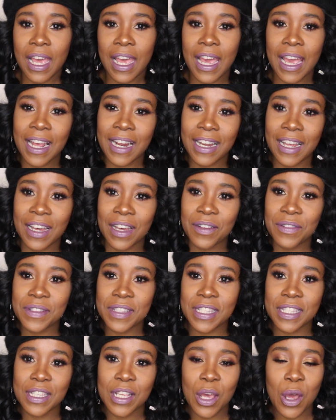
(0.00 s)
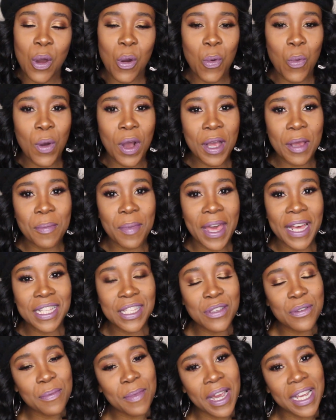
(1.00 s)
Hey loves, welcome
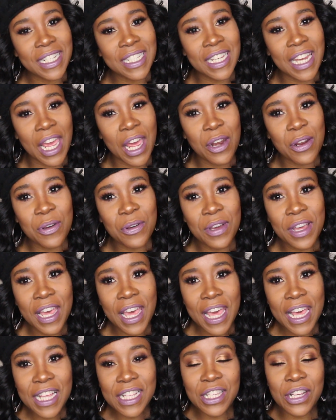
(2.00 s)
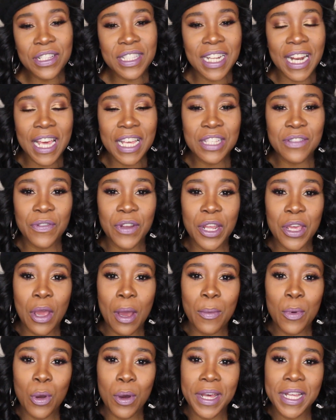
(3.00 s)
back to my channel. So today's video
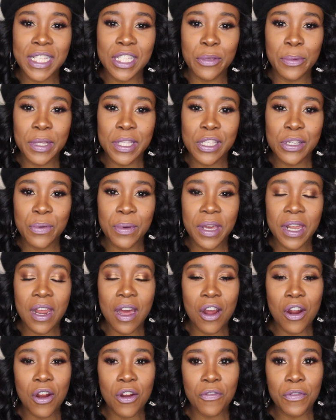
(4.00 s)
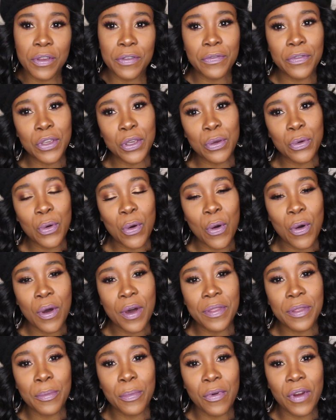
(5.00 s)
I'm going to be doing a review
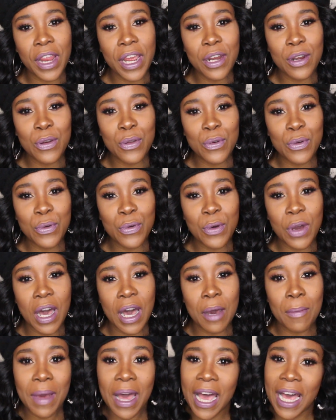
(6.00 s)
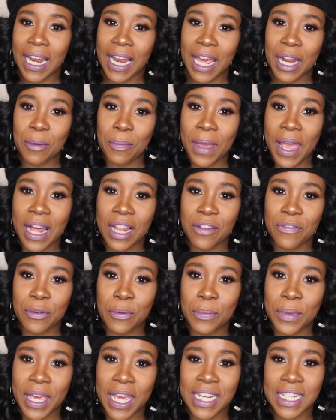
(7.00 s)
on the brand new highlighter palette
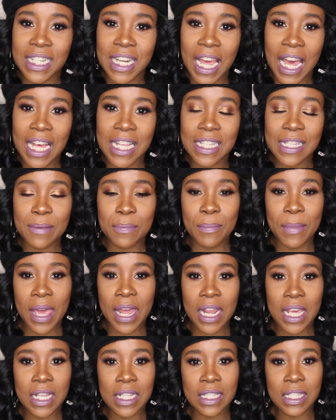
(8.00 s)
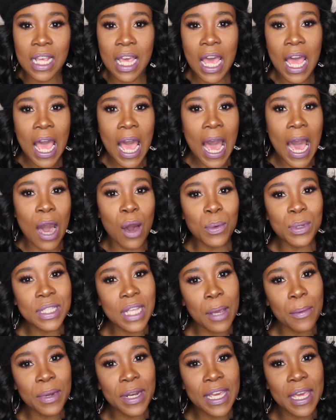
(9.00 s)
from BH Cosmetics. I was
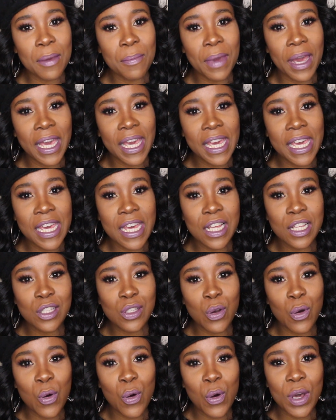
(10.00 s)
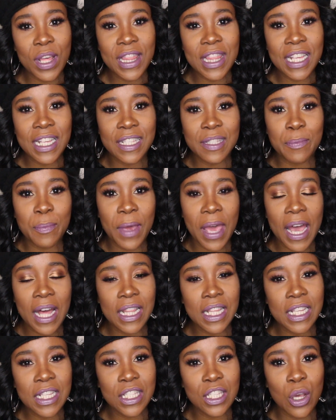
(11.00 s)
able to get my hands on this
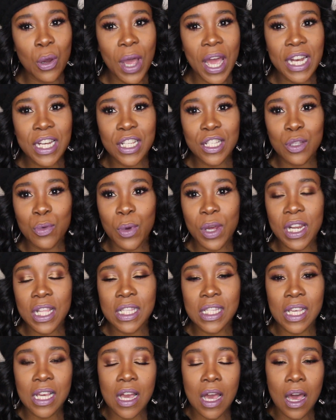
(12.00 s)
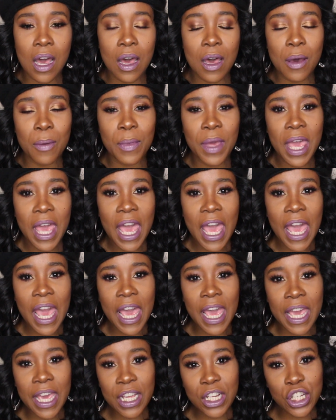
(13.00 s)
palette, so I just wanted to come
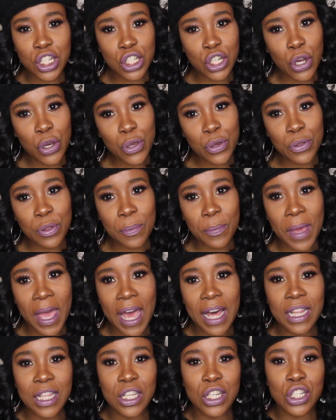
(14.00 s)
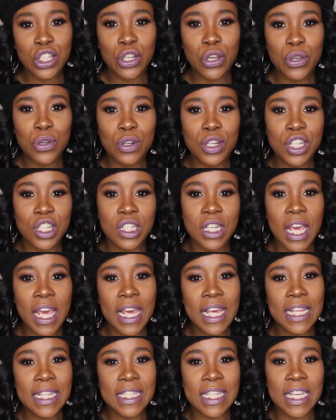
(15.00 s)
and show you the palette, show you the
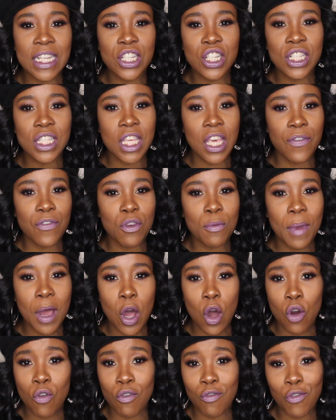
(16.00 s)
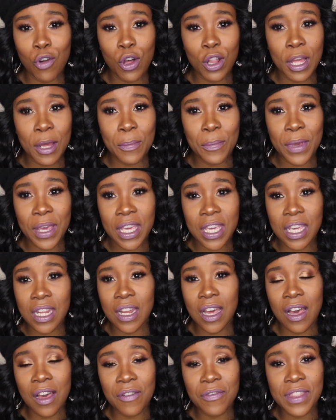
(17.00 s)
shades, and just give you my overall opinion
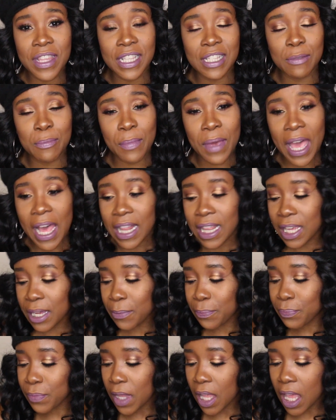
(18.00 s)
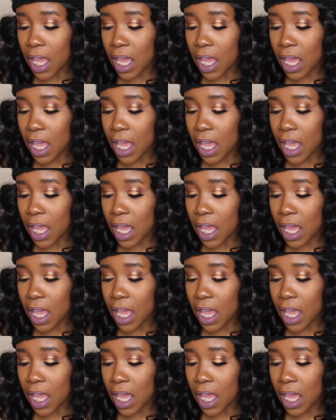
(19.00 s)
of this palette.